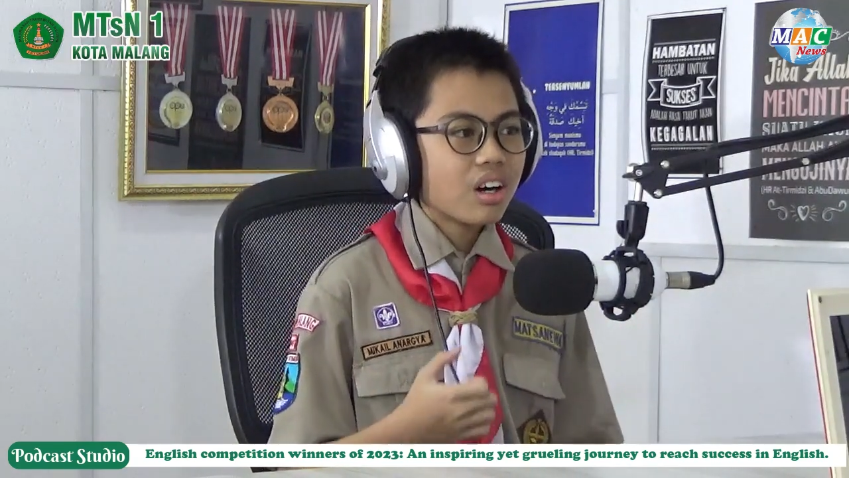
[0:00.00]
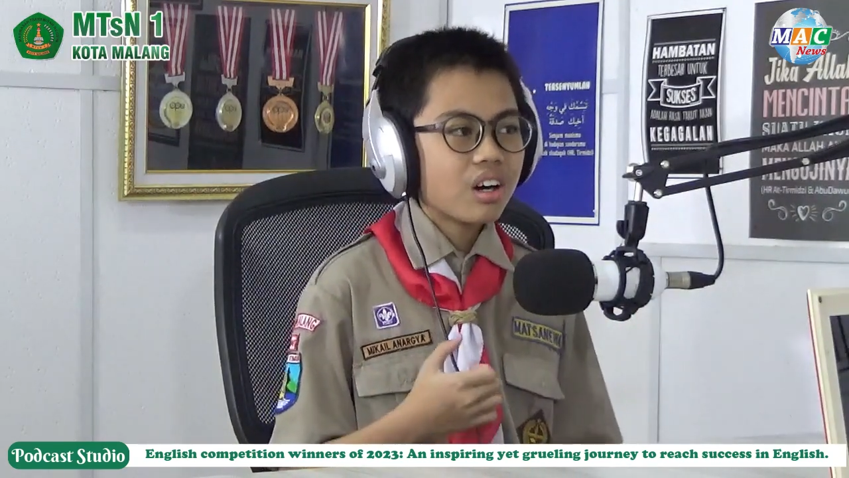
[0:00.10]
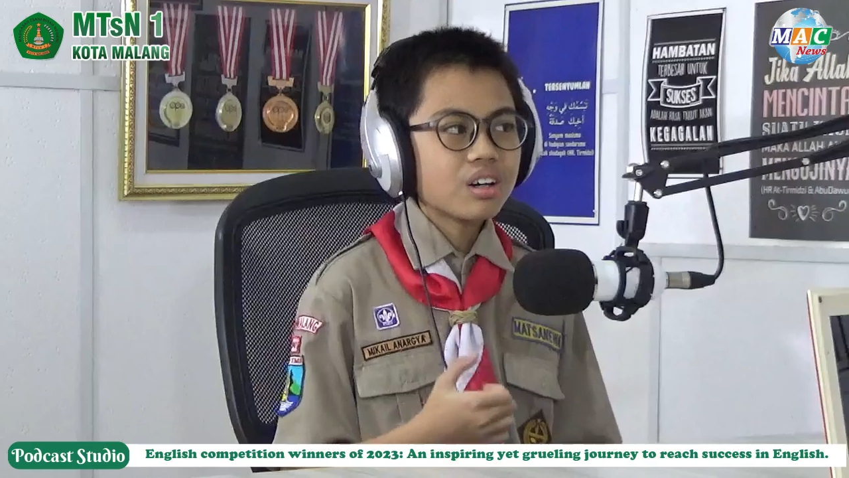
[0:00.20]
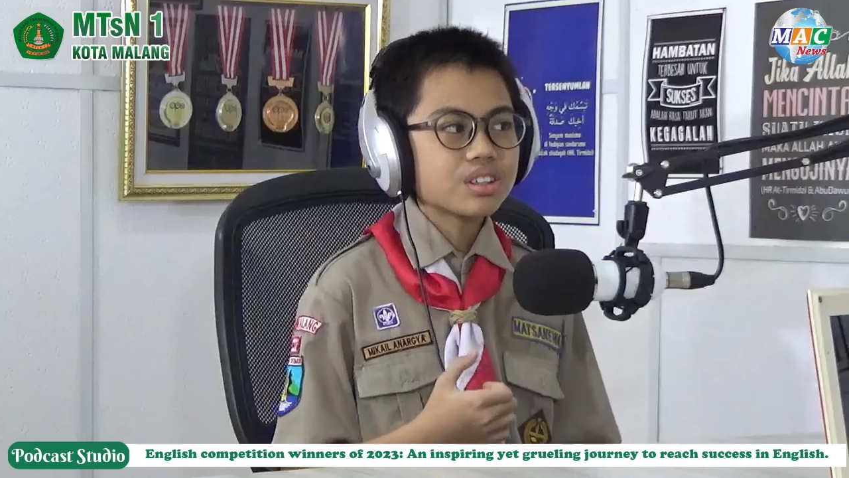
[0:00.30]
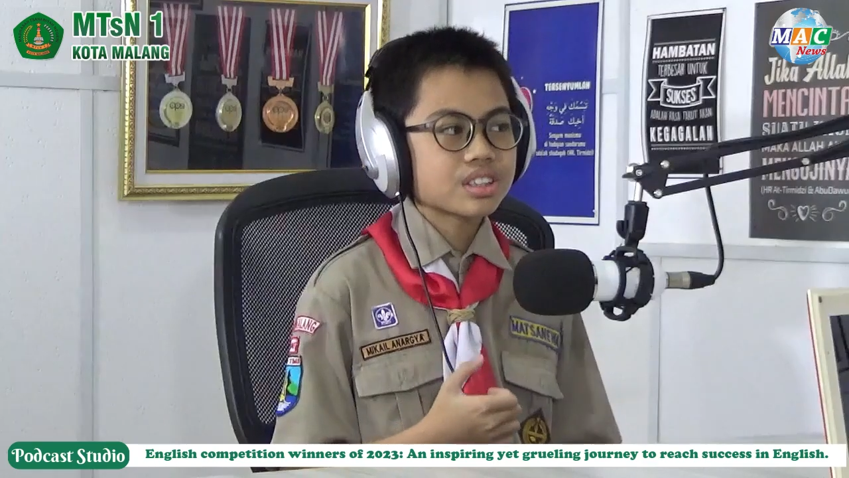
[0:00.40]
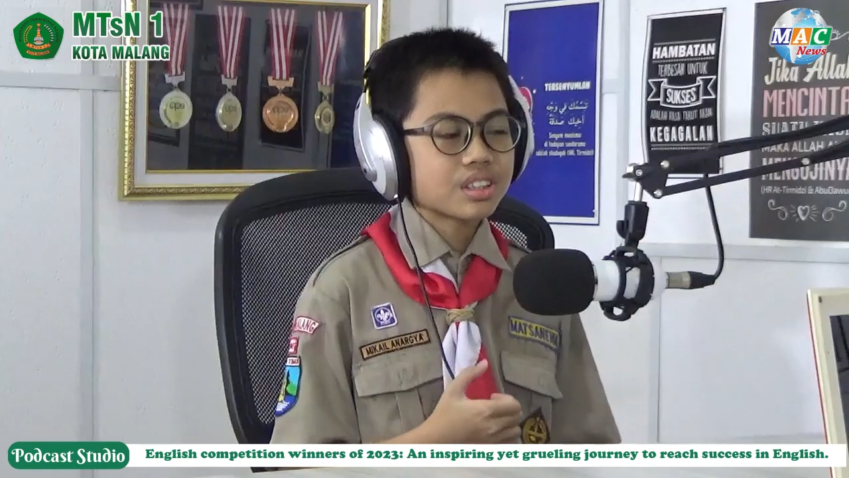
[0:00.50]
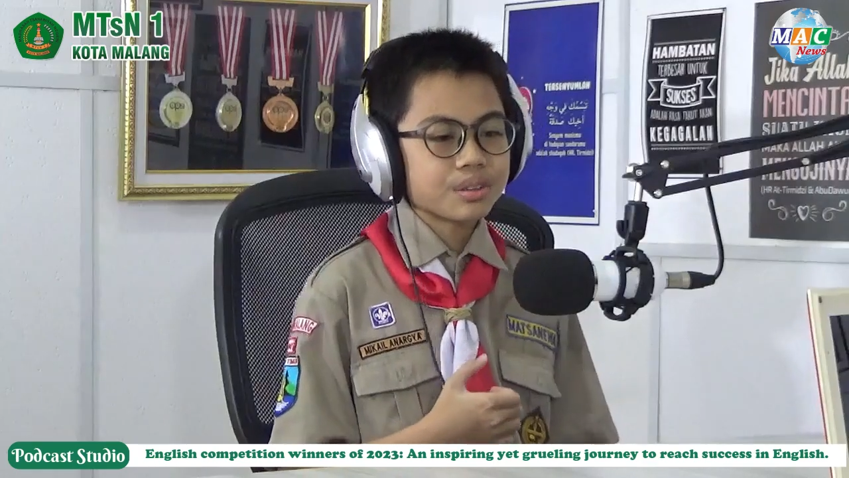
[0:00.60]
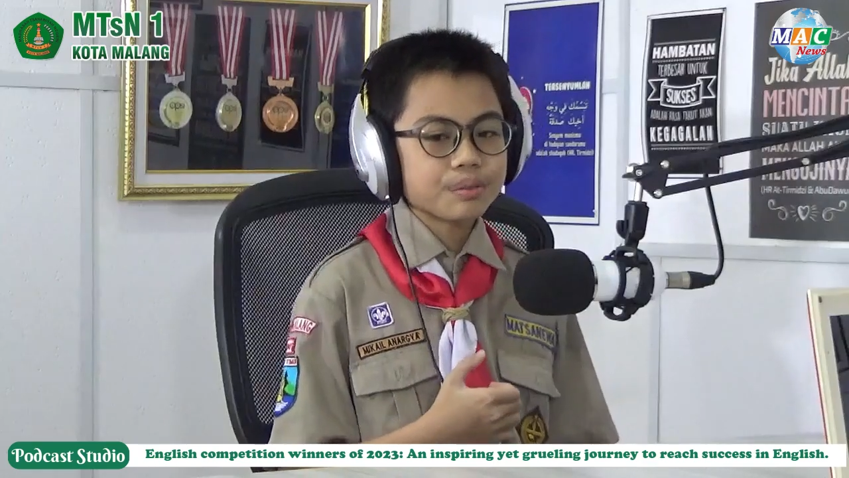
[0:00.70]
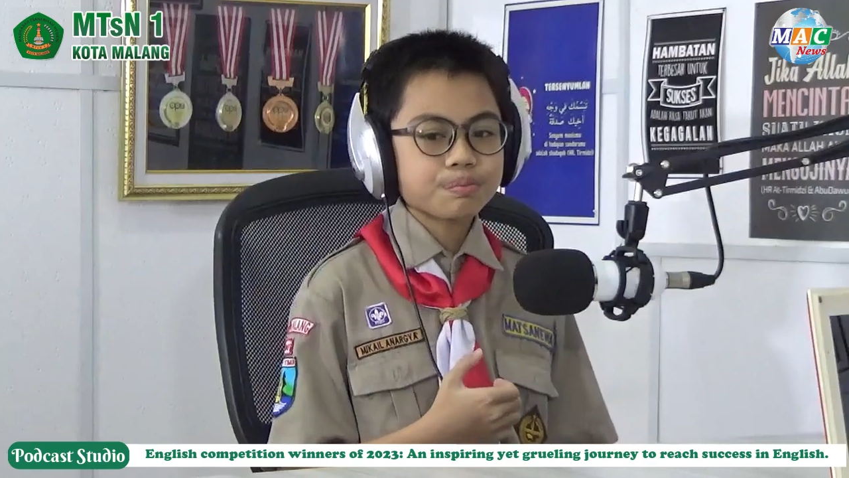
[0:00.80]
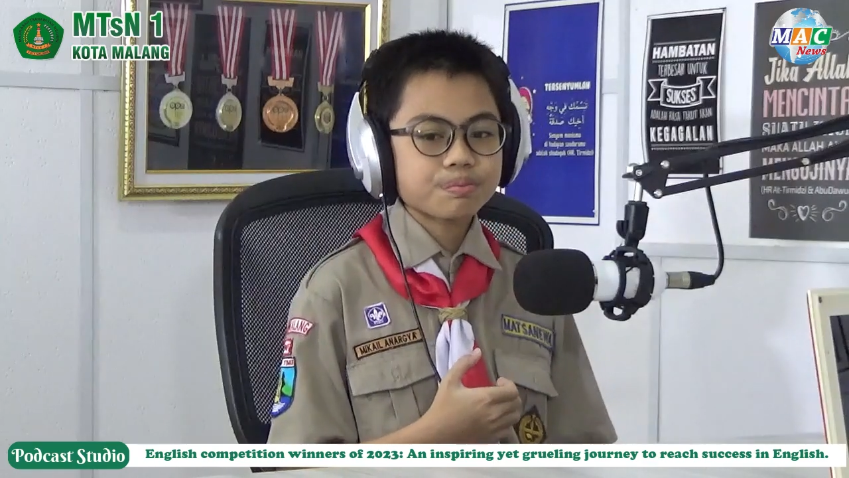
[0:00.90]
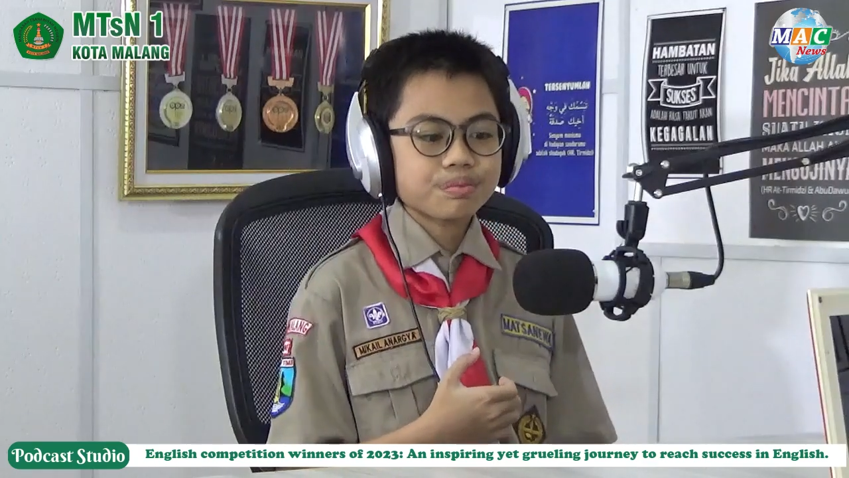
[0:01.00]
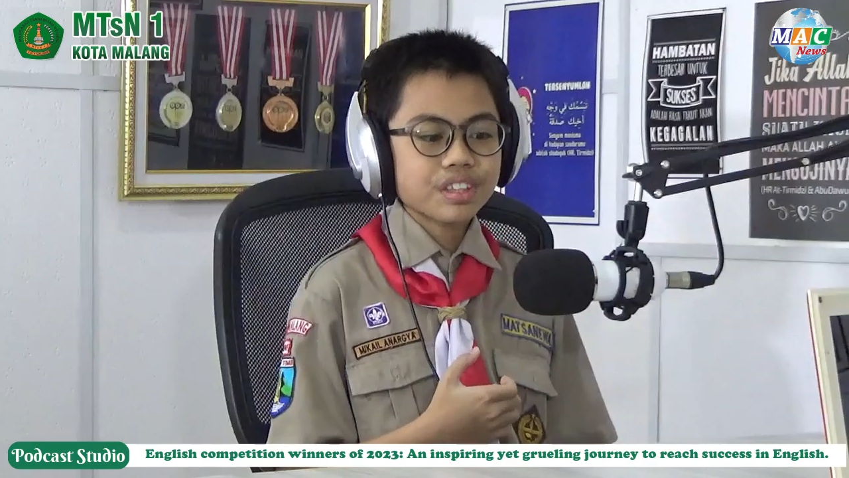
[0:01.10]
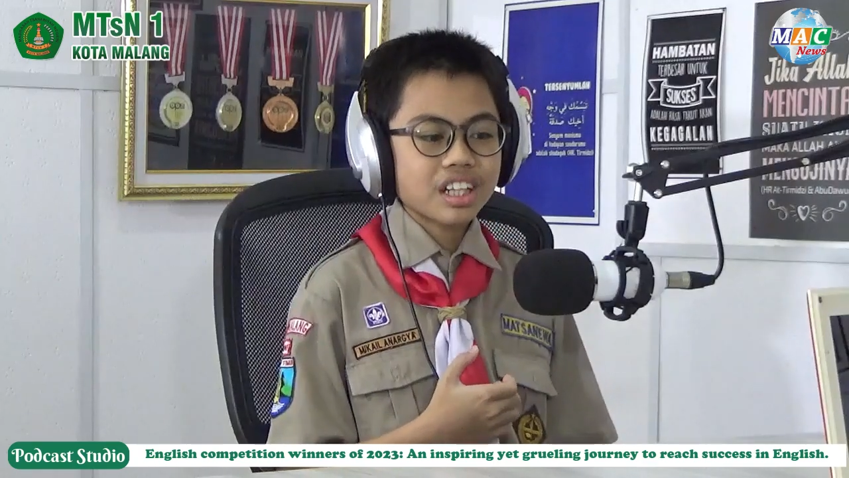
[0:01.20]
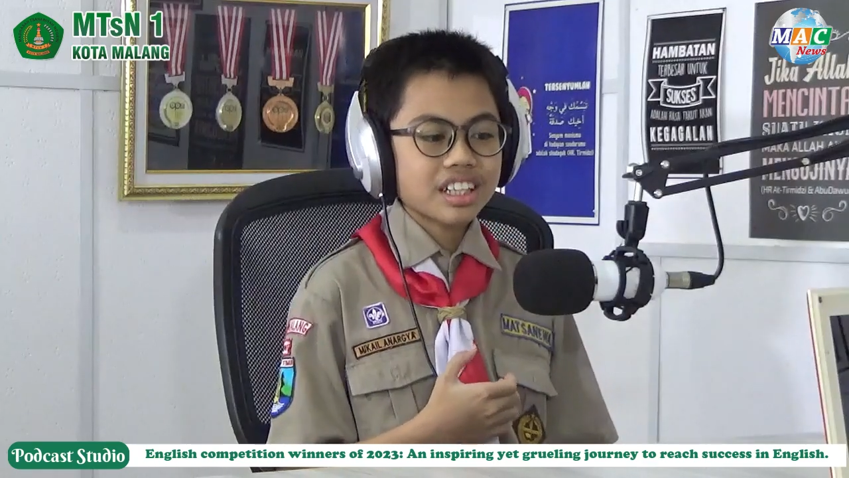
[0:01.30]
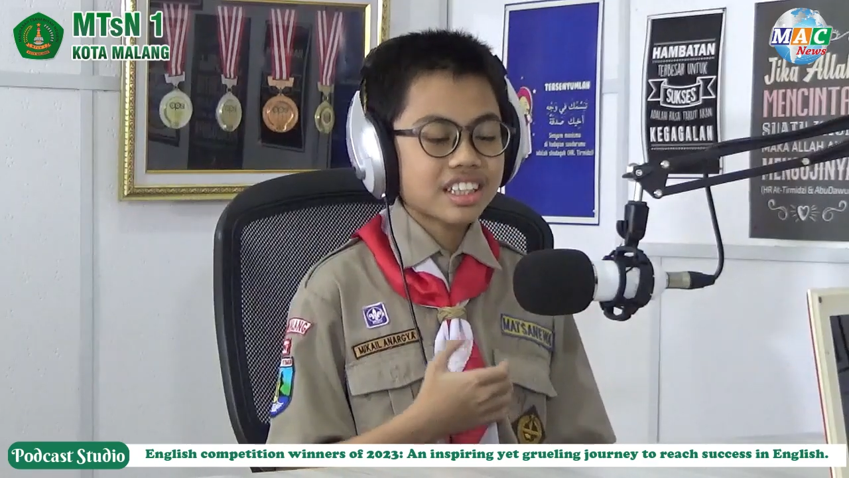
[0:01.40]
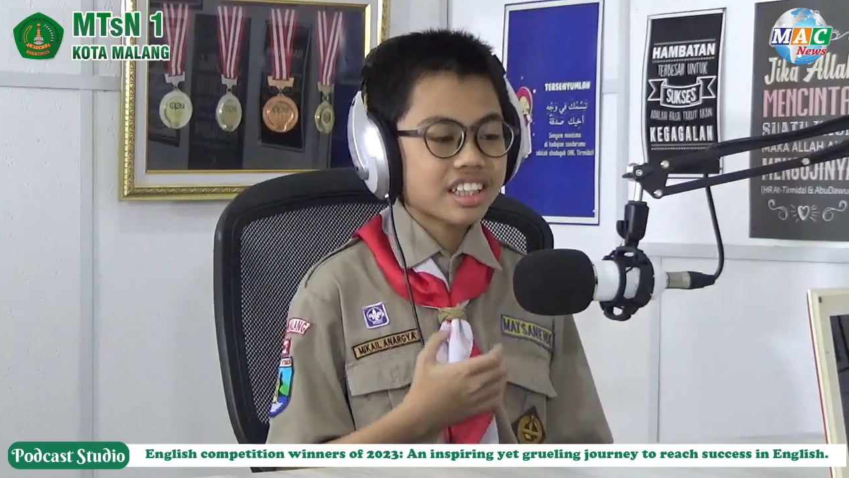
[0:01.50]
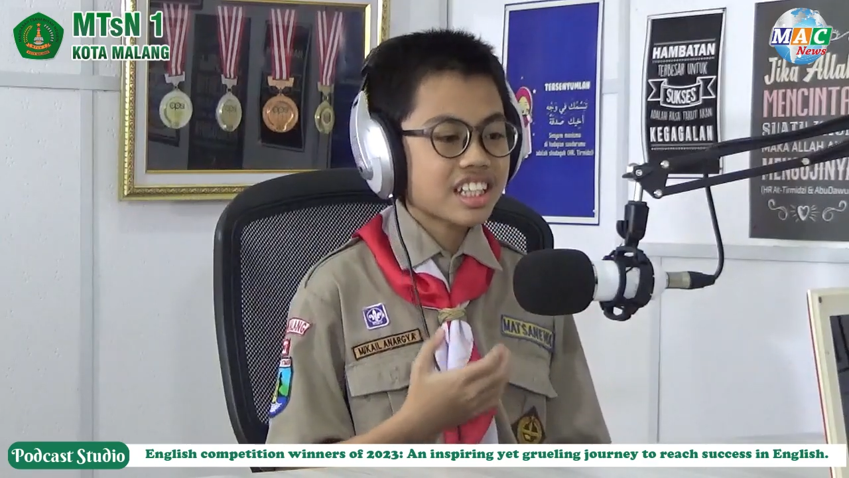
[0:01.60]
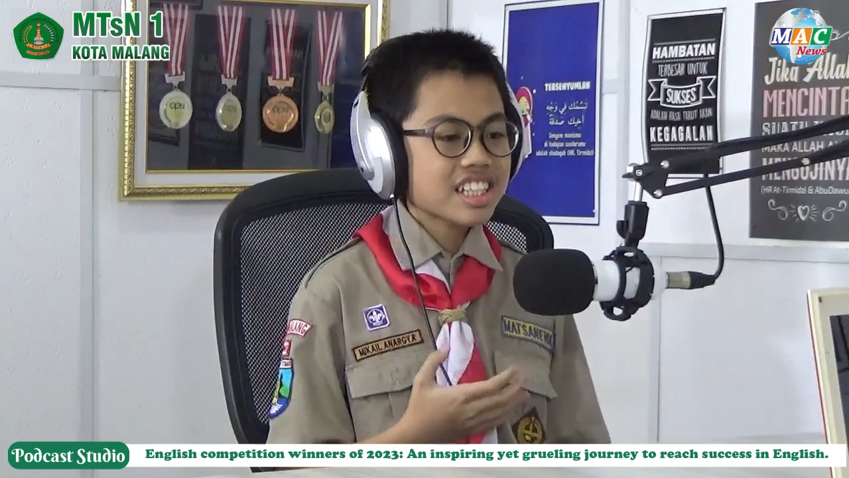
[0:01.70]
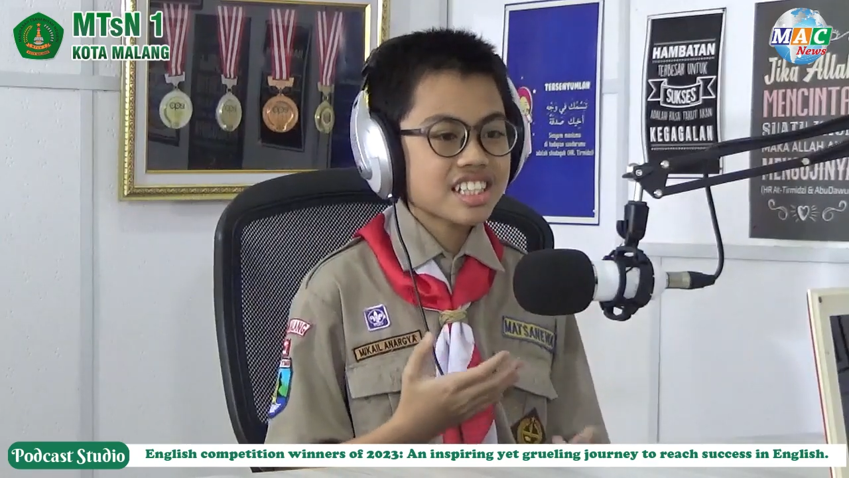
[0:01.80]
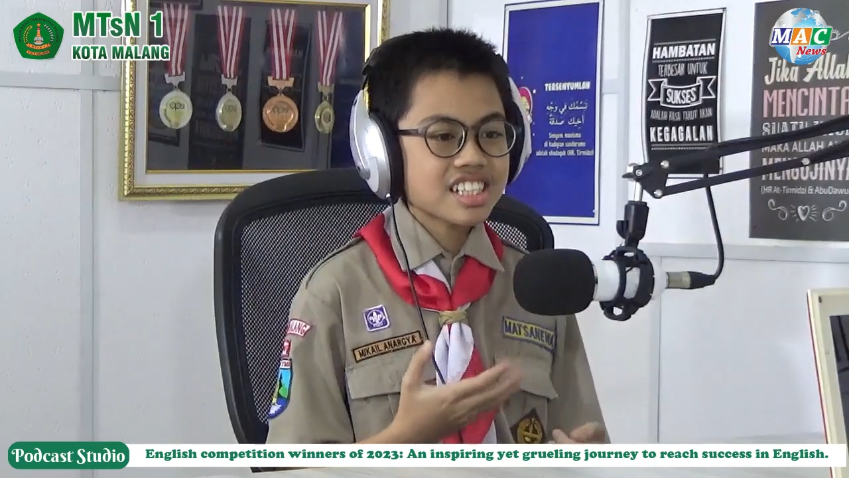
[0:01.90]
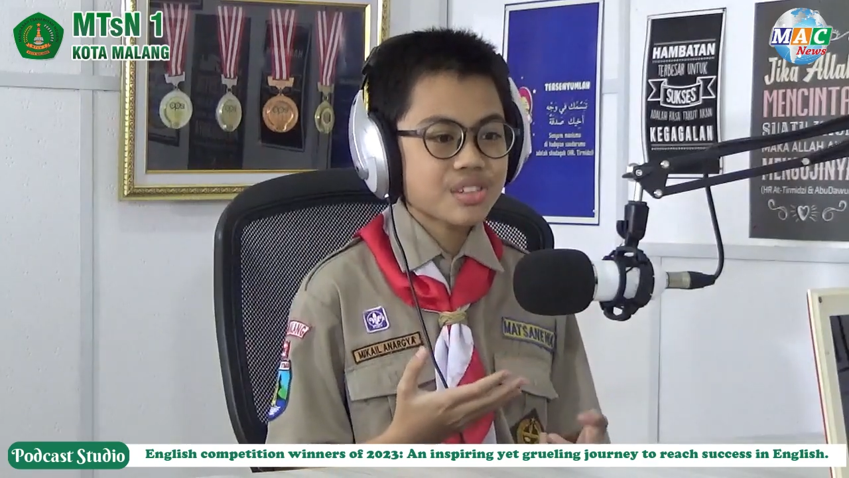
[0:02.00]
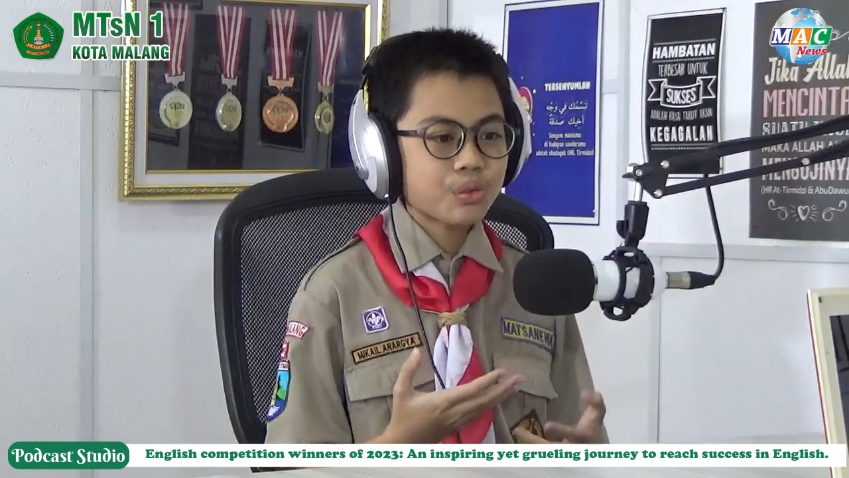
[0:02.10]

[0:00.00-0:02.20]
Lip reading: oh, so this is